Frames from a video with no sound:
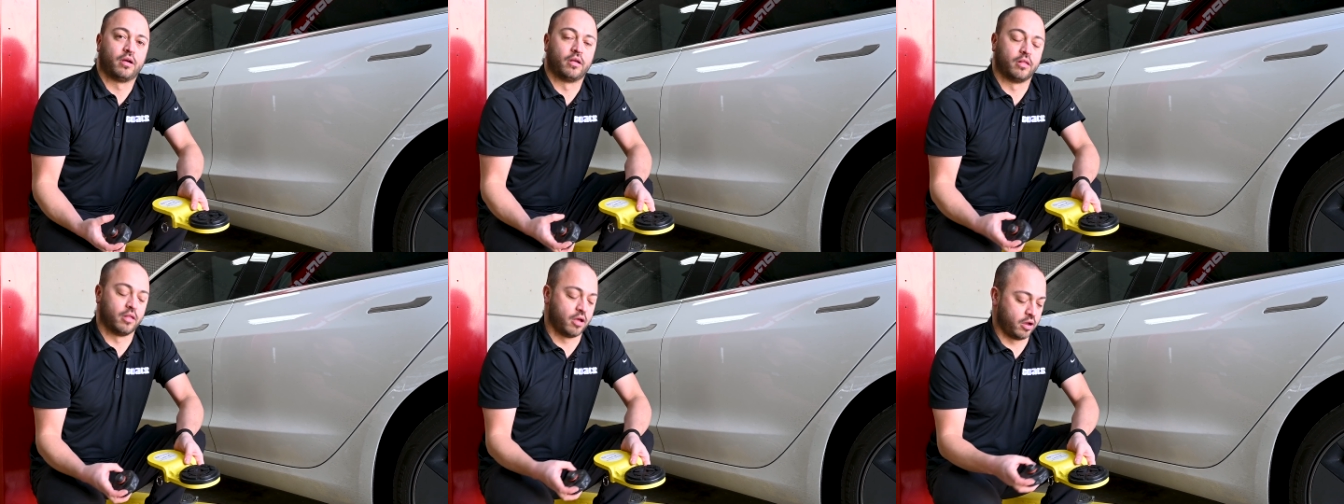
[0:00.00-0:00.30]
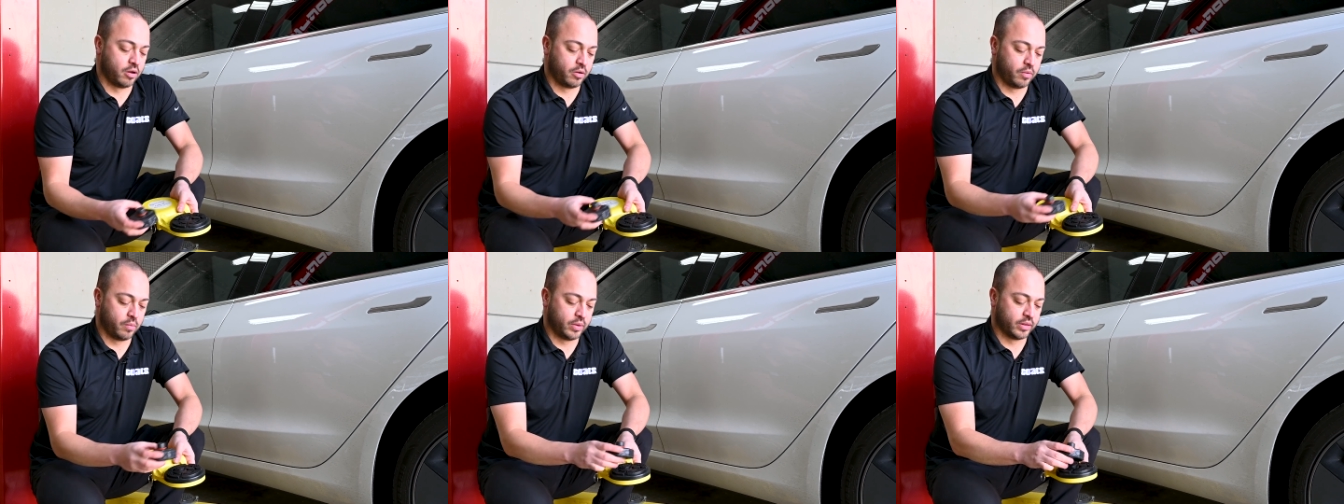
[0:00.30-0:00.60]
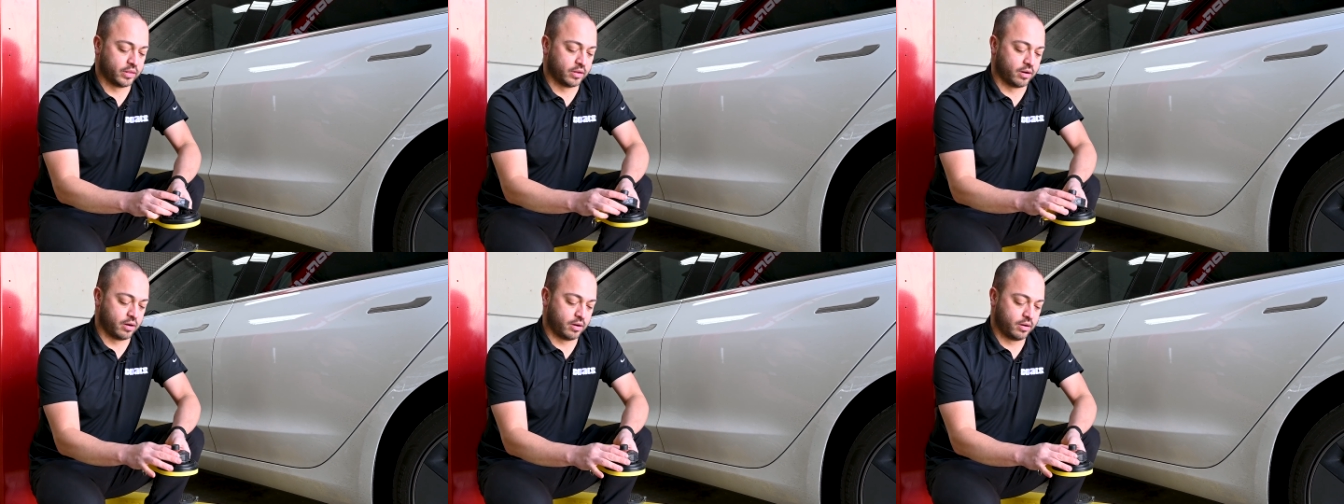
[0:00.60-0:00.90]
along
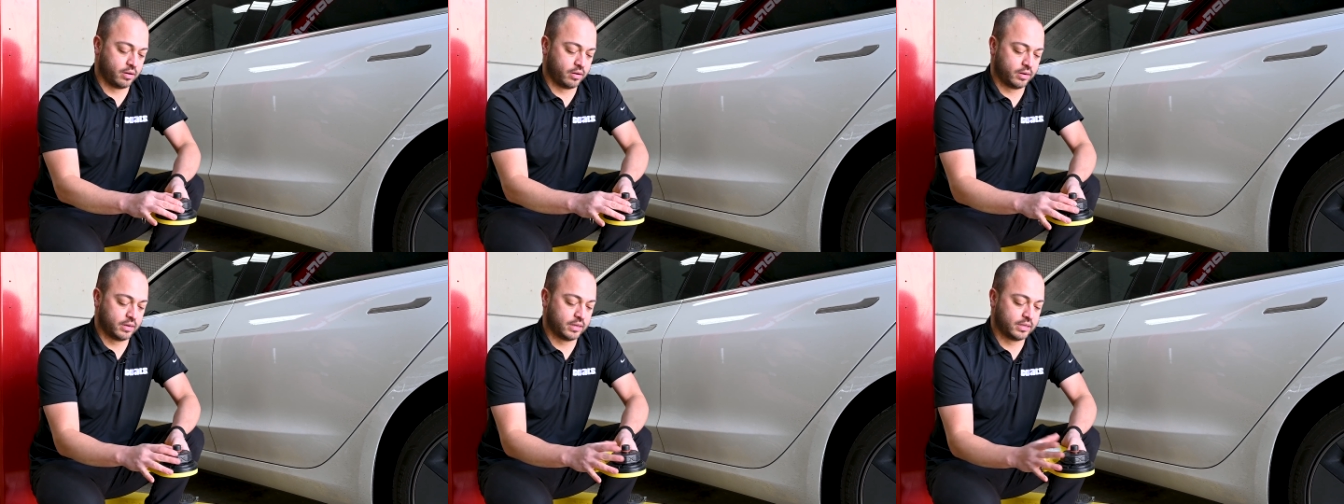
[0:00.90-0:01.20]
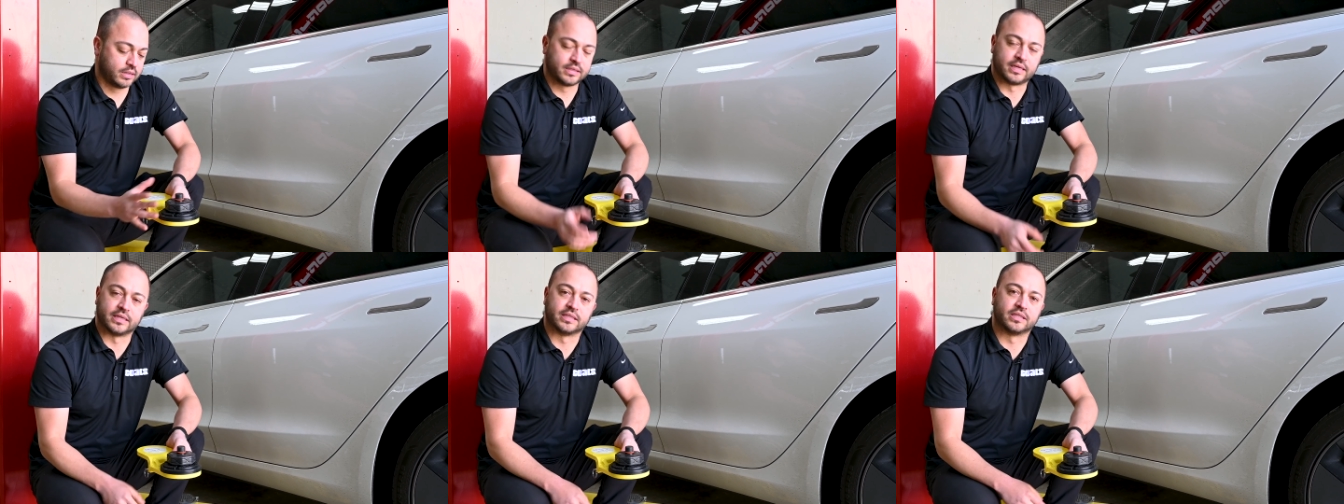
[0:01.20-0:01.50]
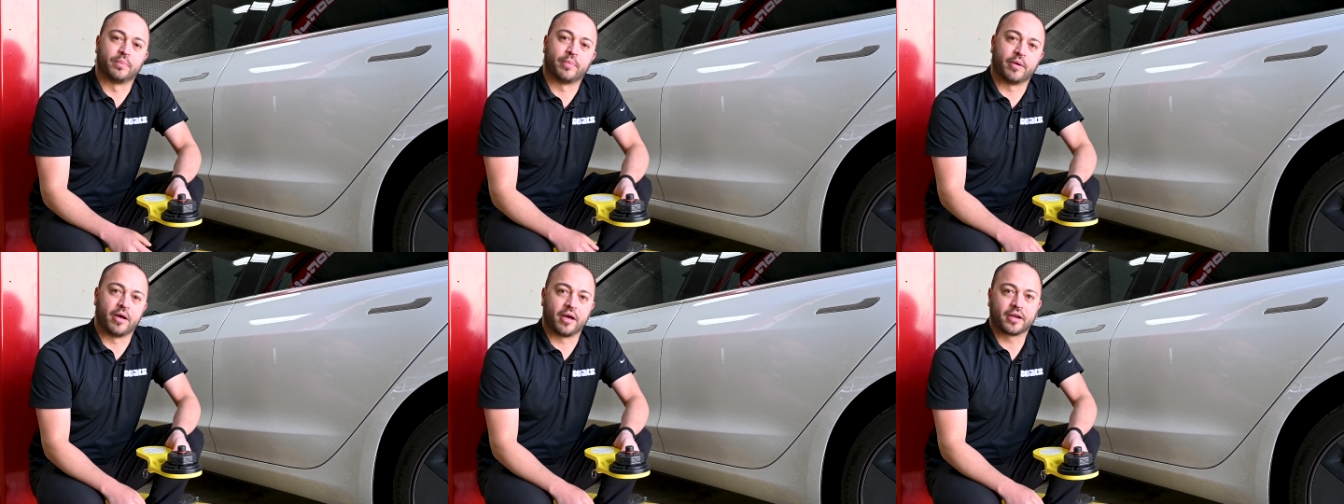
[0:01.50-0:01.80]
with our
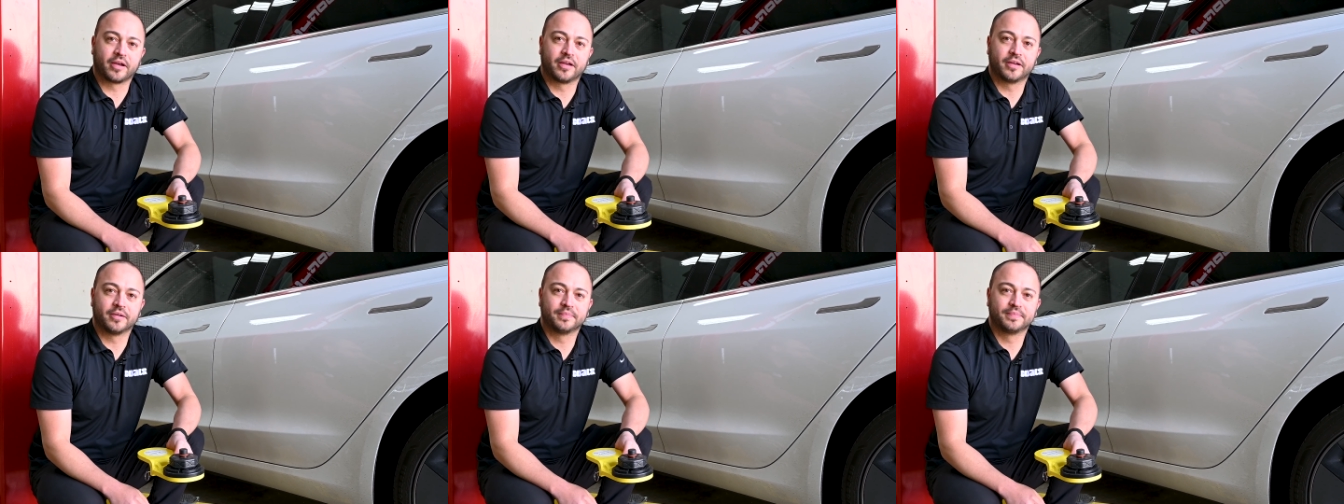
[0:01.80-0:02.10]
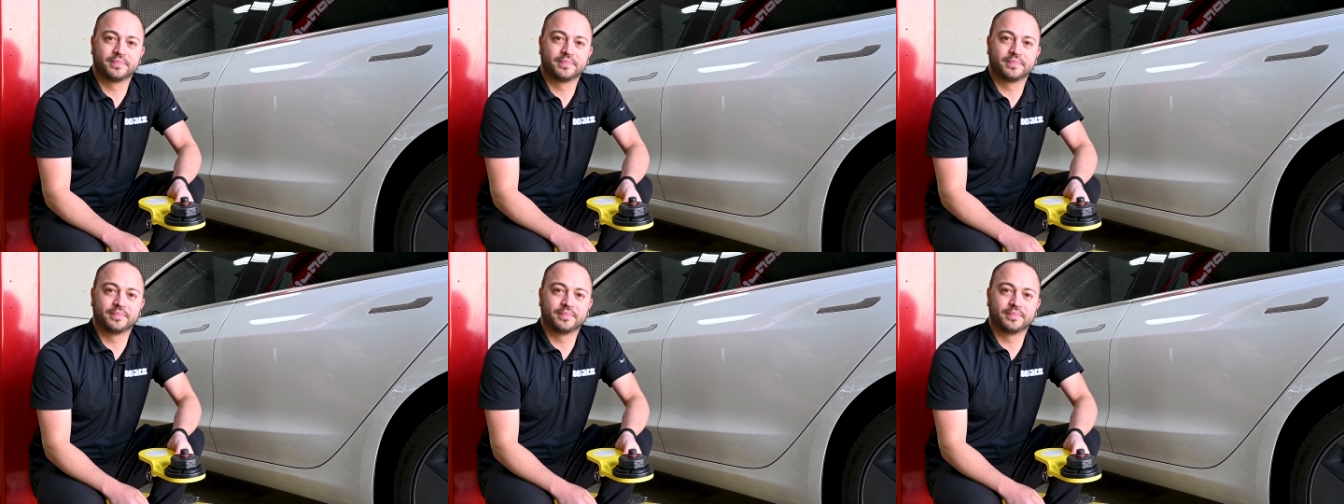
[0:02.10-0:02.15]
Tesla puck.